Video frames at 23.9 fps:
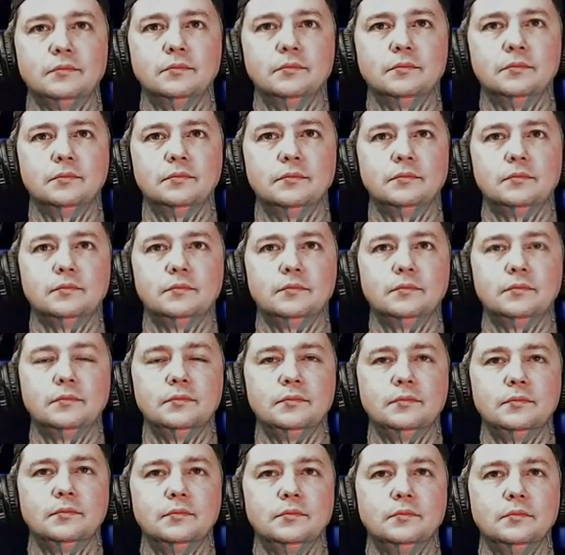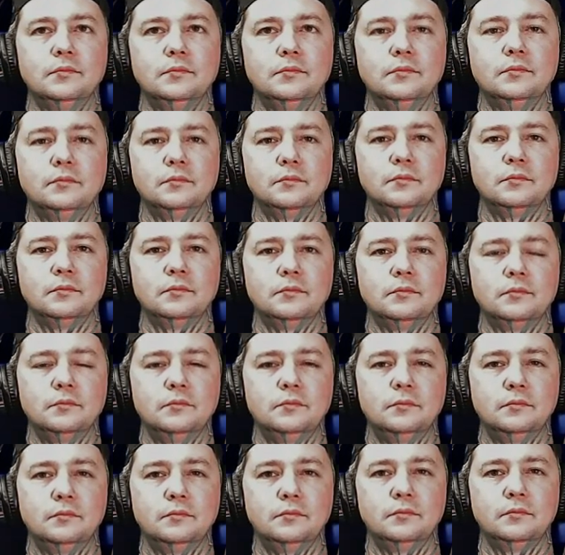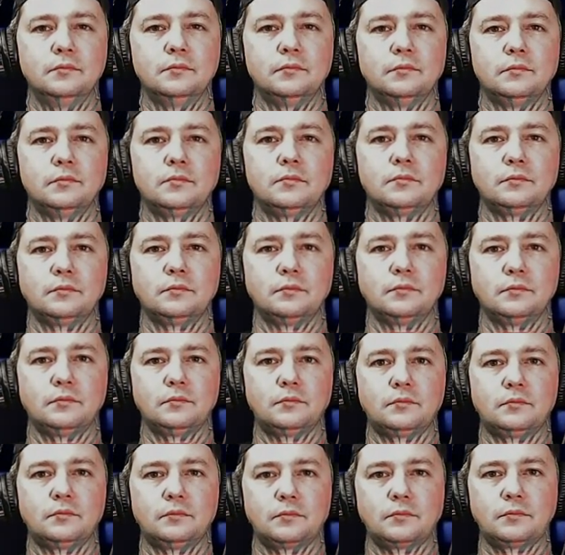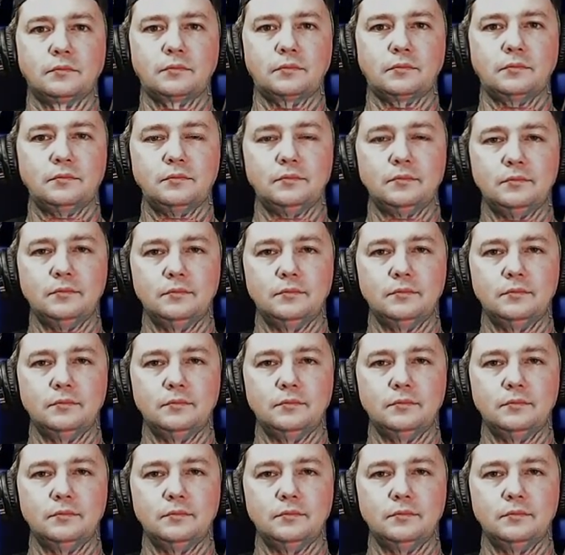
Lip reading: (not speaking)